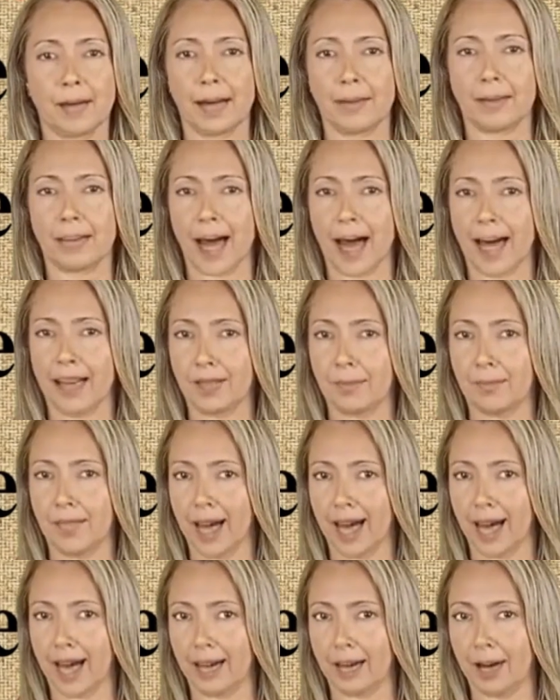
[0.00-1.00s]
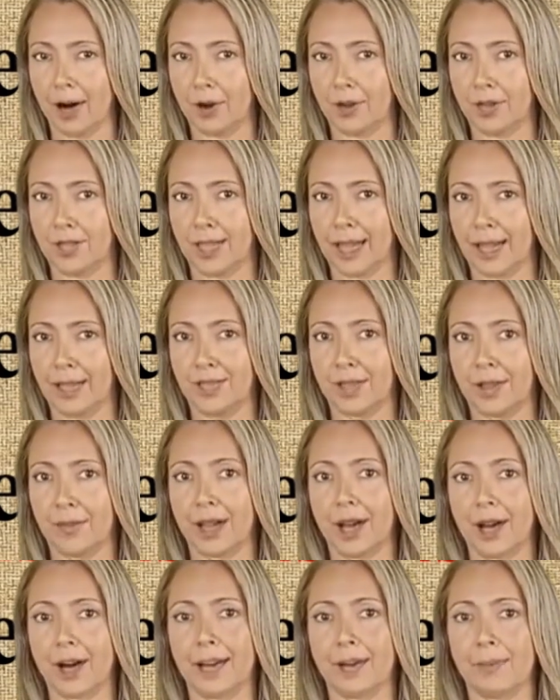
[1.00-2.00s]
In case the hair loss is
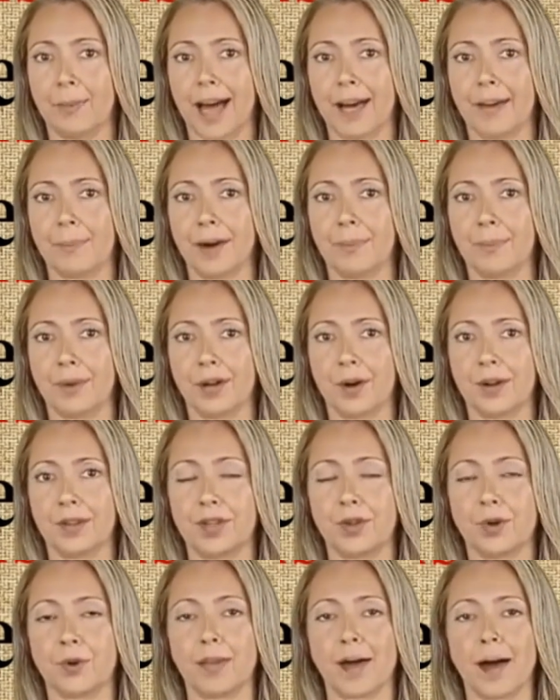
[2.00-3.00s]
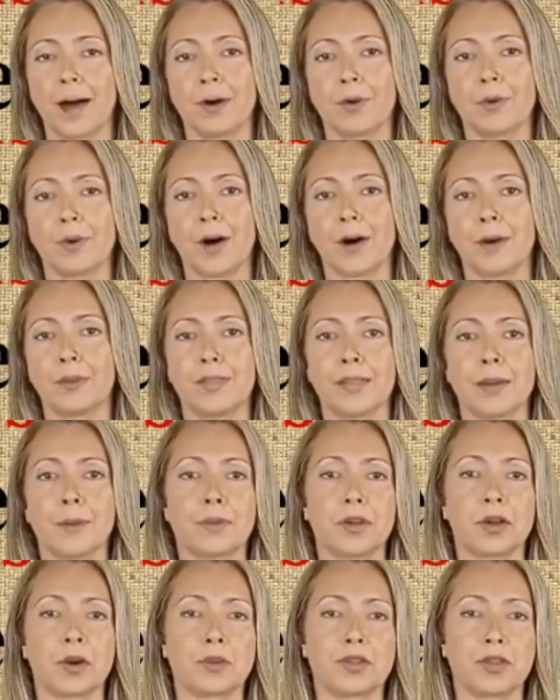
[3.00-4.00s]
severe, it may be because you're low on
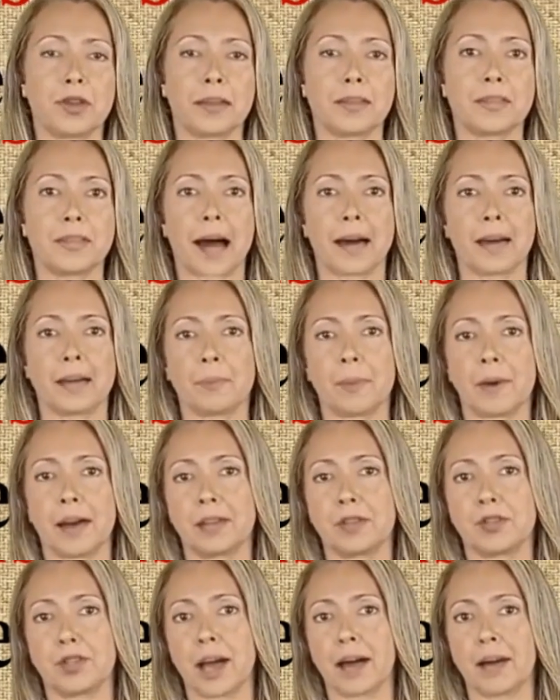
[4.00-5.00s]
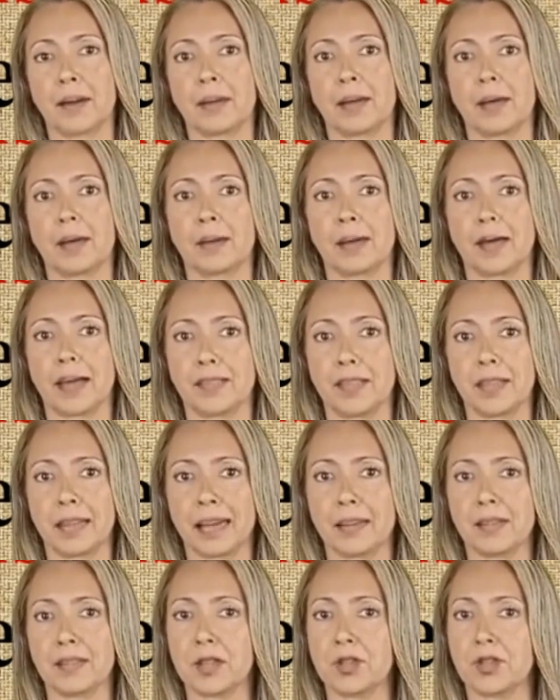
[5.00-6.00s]
some nutrients. Alopecia is a
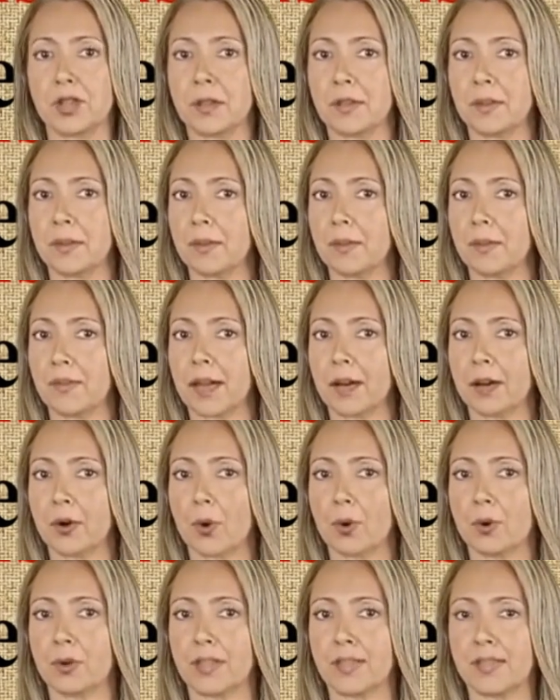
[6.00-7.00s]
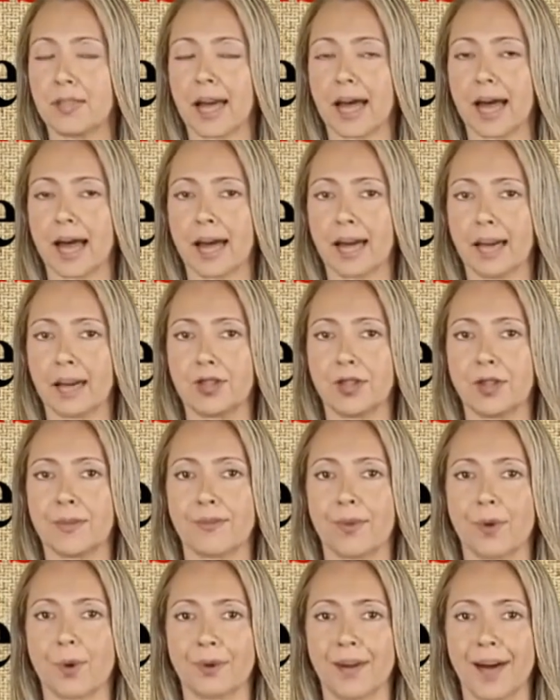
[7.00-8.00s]
condition that causes the hair to
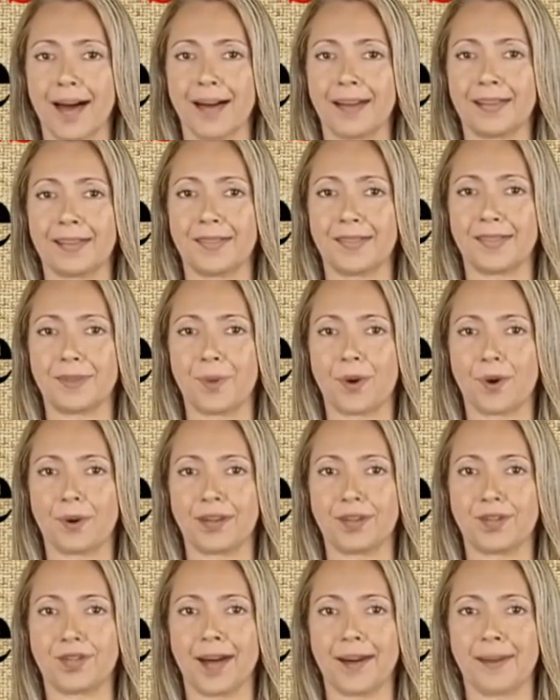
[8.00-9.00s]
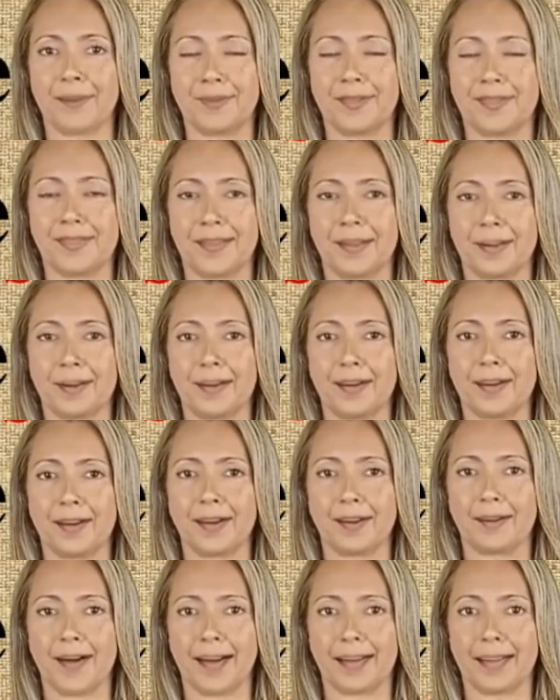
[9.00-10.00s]
fall out in smaller chunks
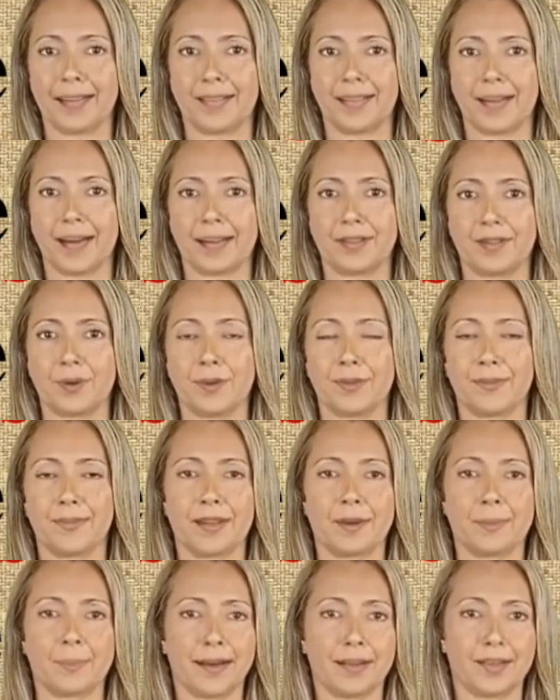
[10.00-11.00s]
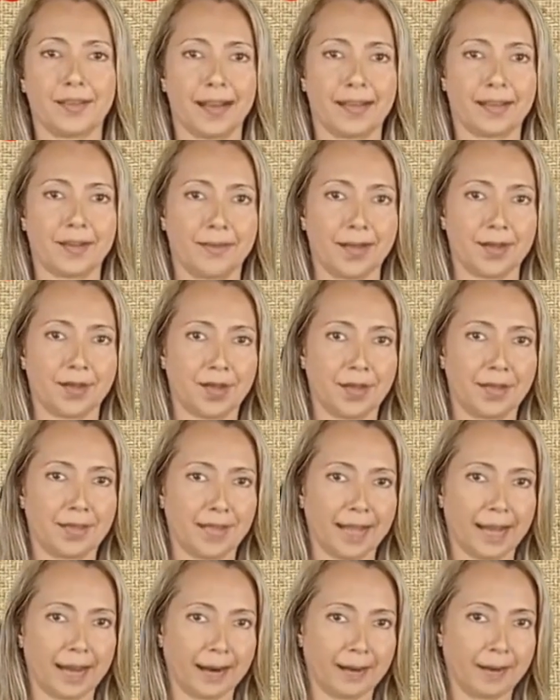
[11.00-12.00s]
and is linked with vitamin D
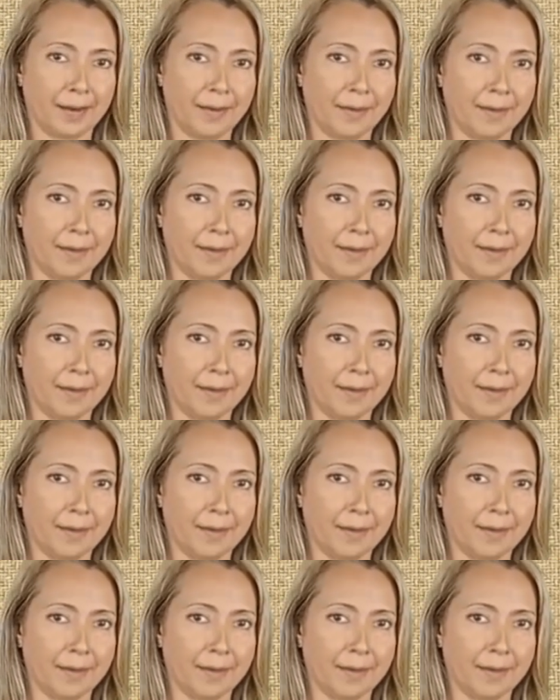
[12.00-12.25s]
deficiency.